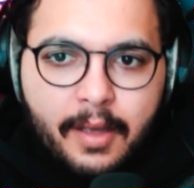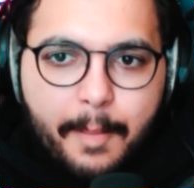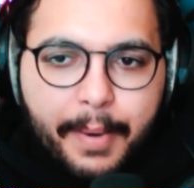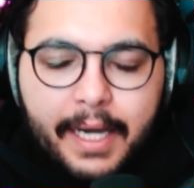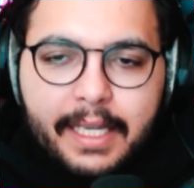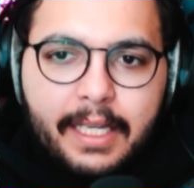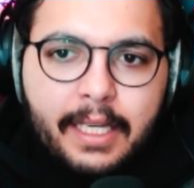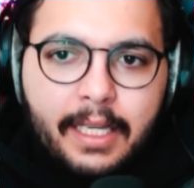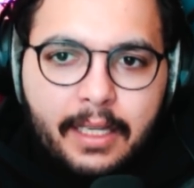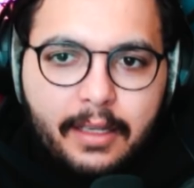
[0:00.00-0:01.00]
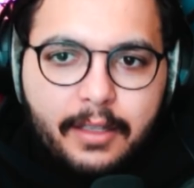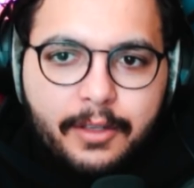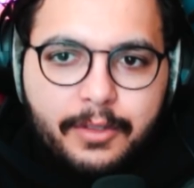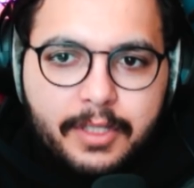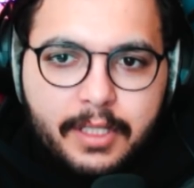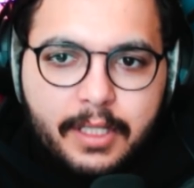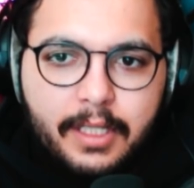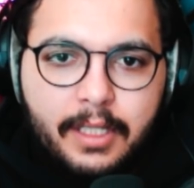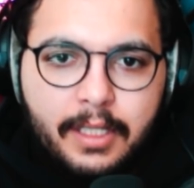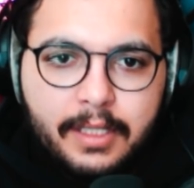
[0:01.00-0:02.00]
Bucky used
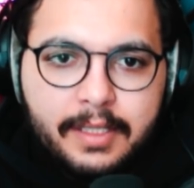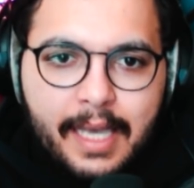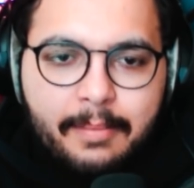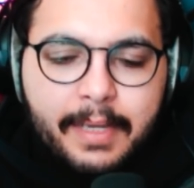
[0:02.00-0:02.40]
to send